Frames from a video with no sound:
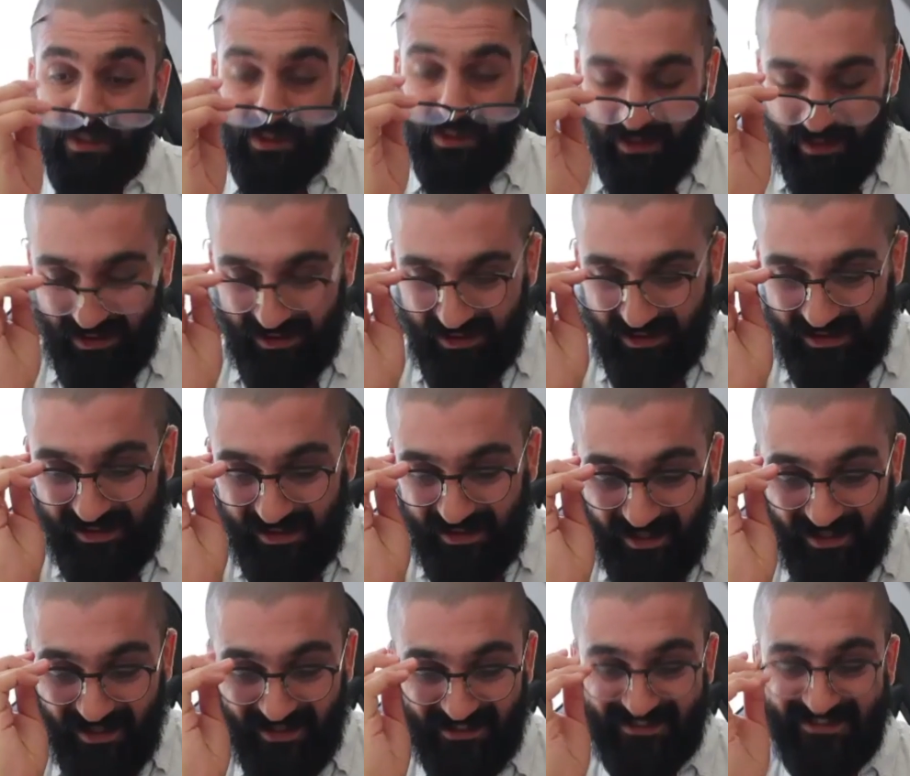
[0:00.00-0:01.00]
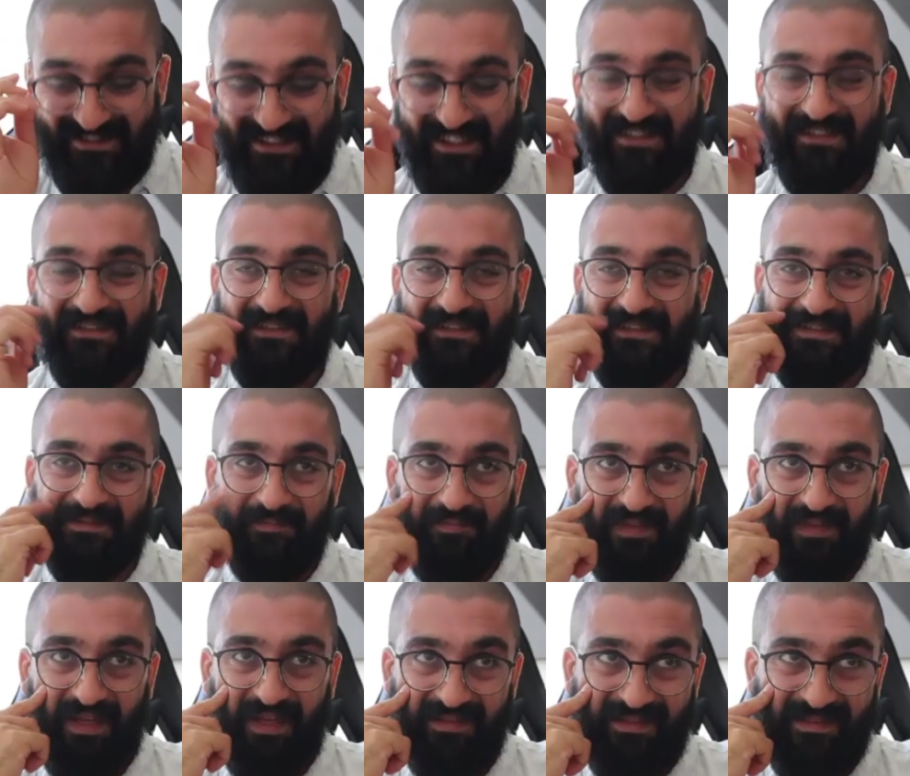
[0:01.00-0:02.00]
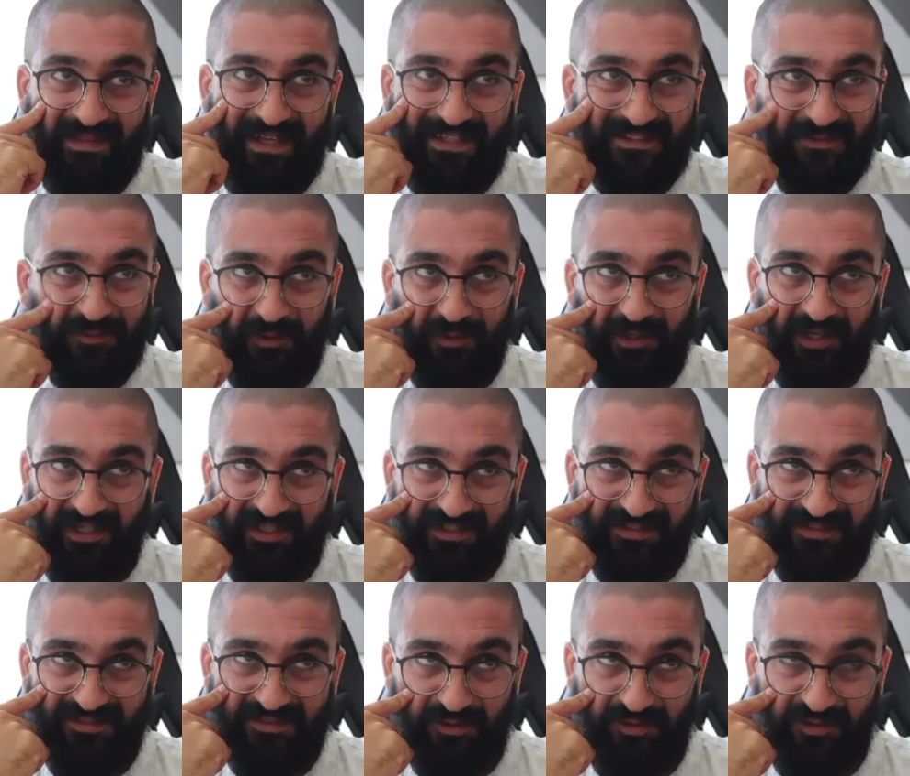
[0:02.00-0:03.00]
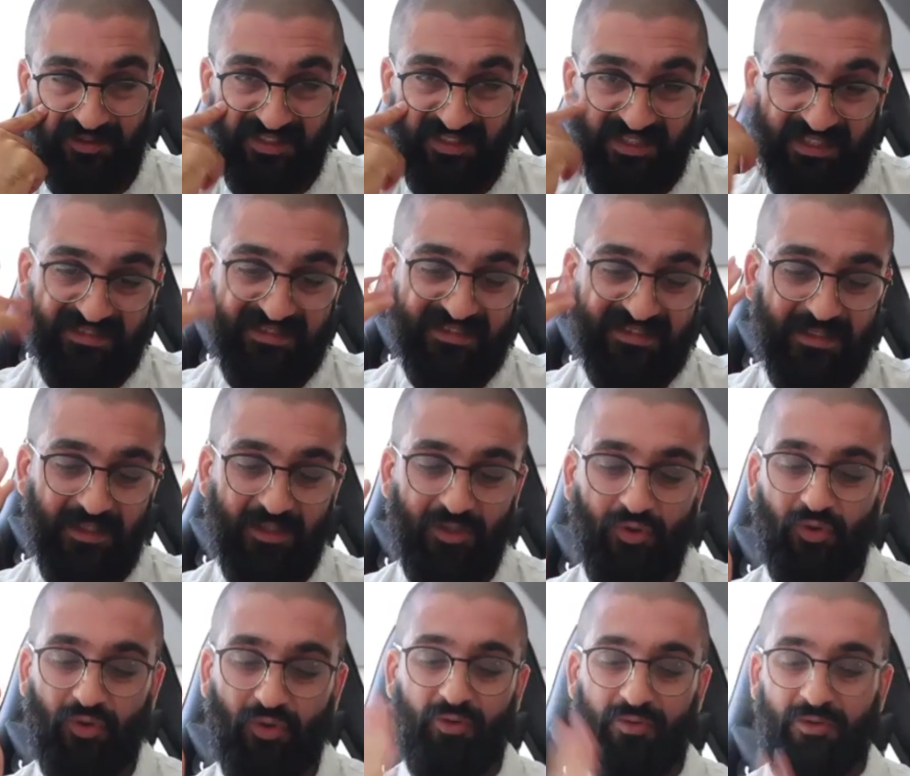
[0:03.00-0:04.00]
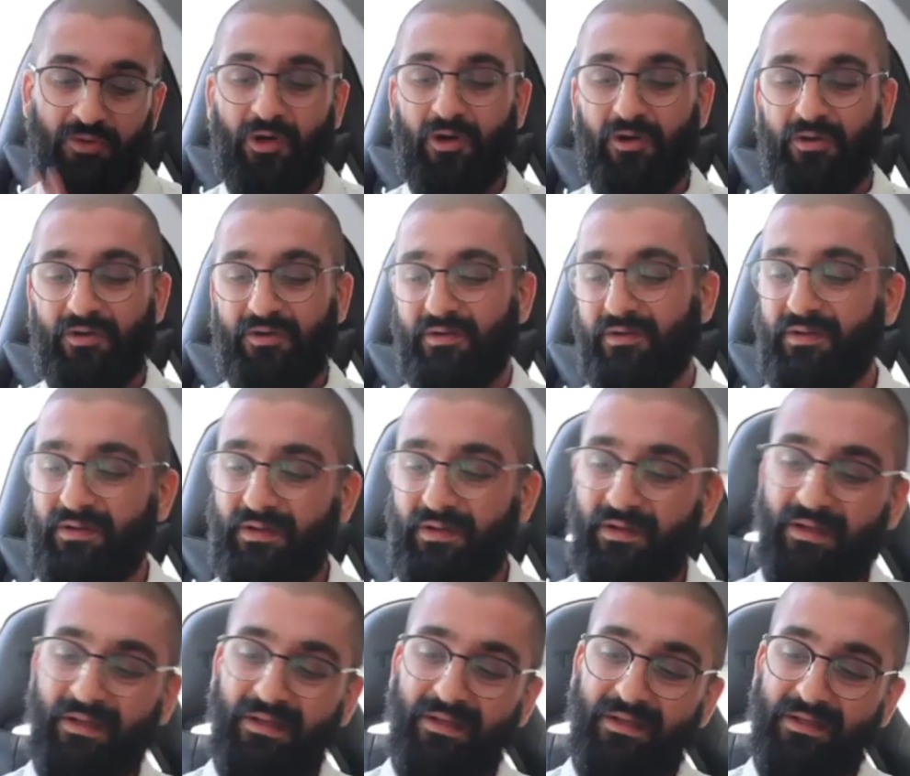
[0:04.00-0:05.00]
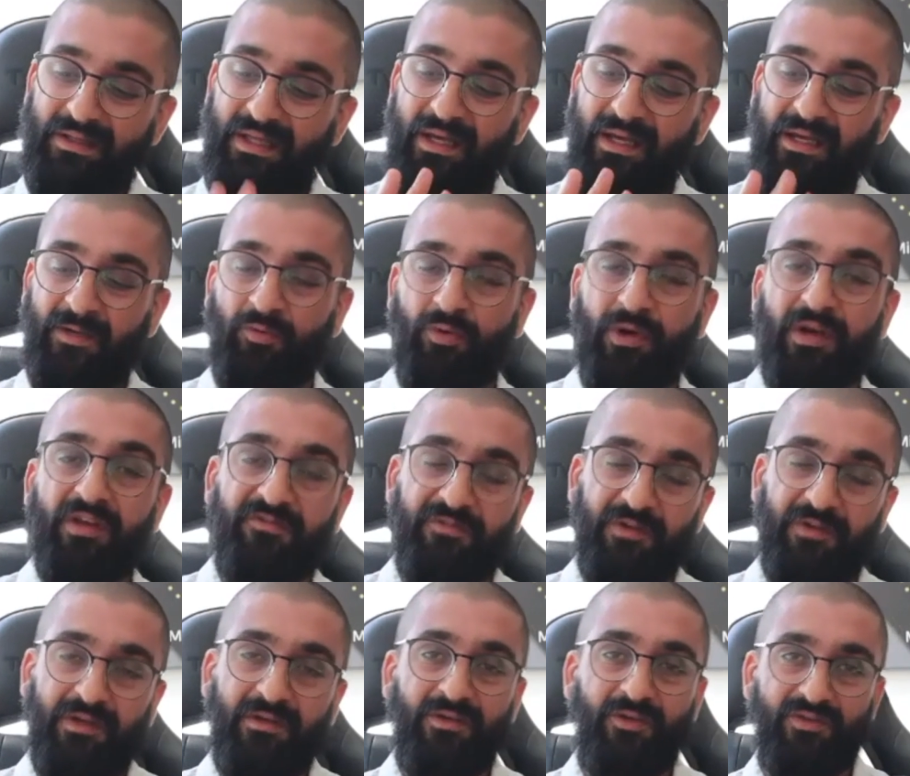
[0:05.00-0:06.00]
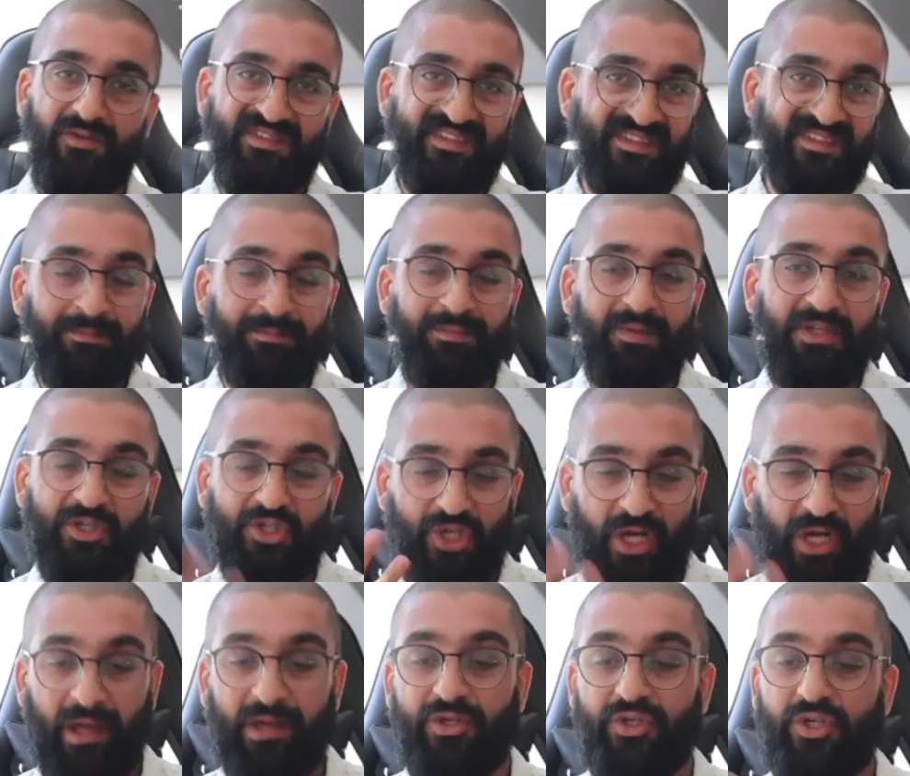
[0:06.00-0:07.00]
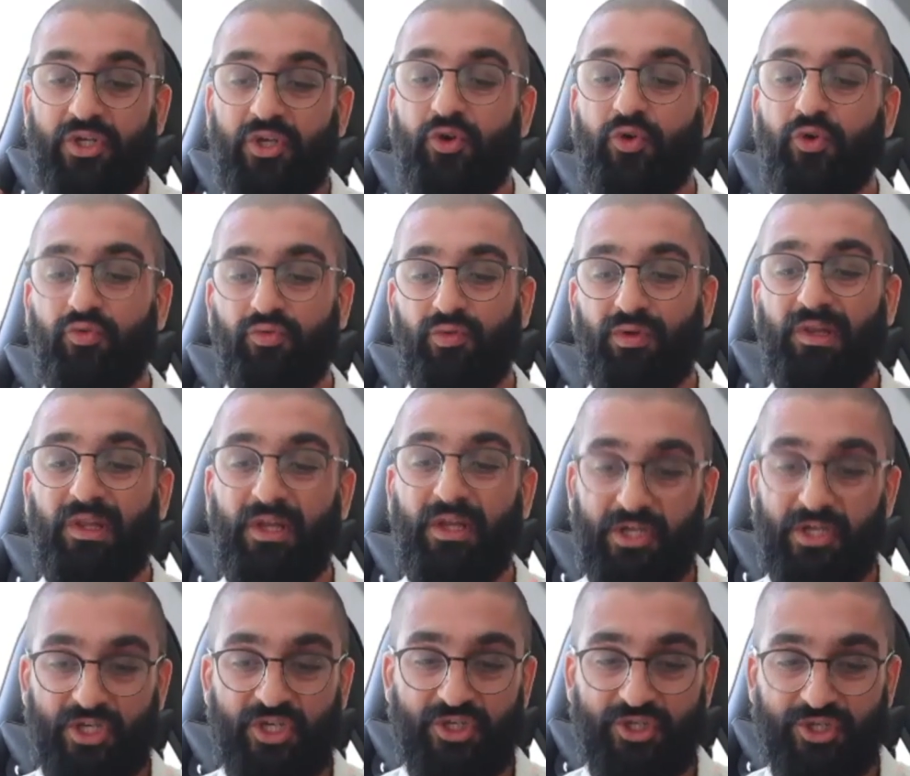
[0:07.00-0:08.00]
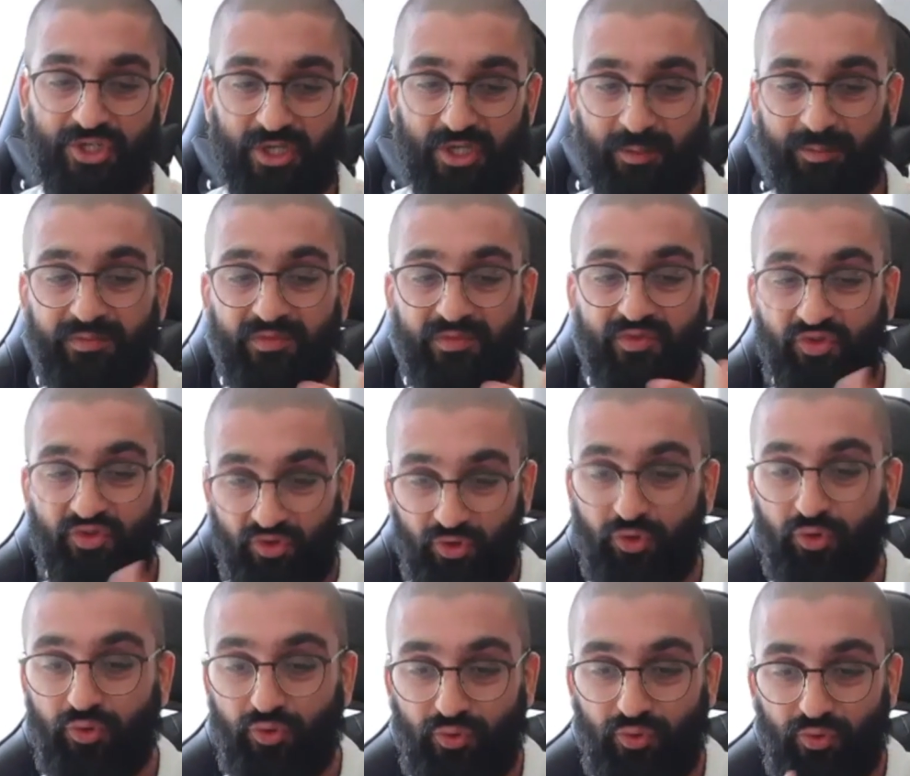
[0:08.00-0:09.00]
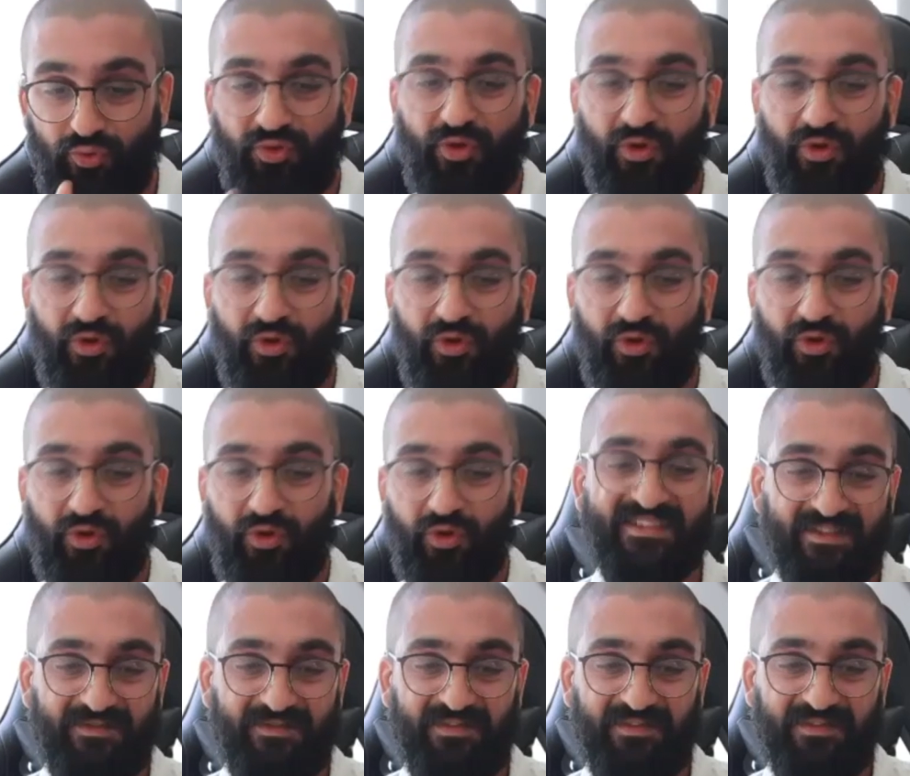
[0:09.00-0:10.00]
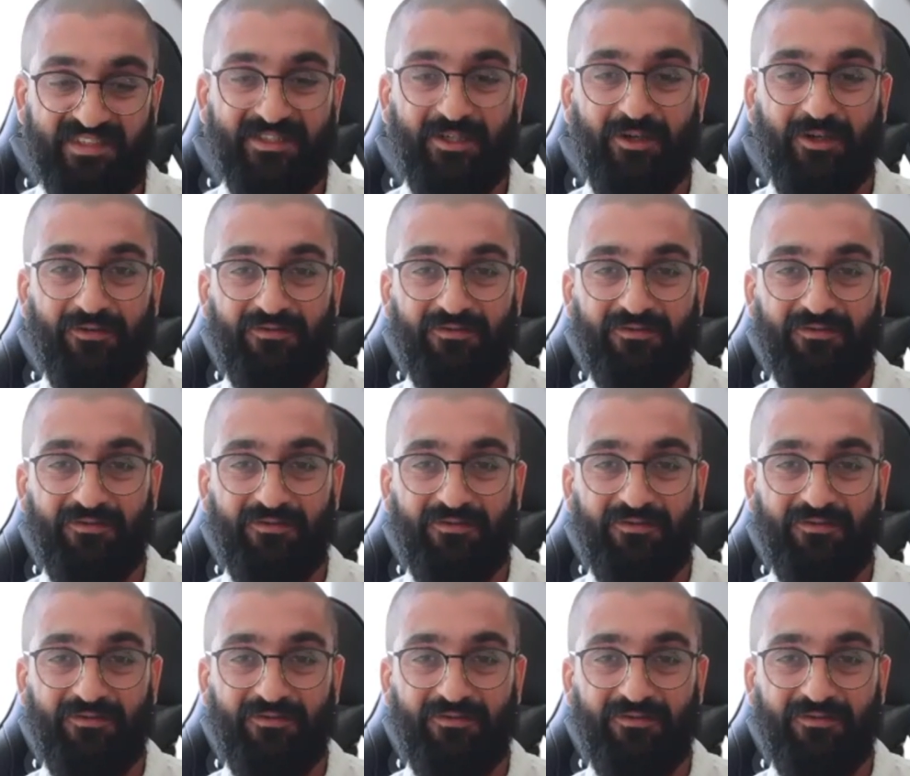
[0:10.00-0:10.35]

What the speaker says: Yeah, exactly. And that's what it is, Rose. It's, you're not getting rid of it, you're simply changing your relationship to those parts of yourself.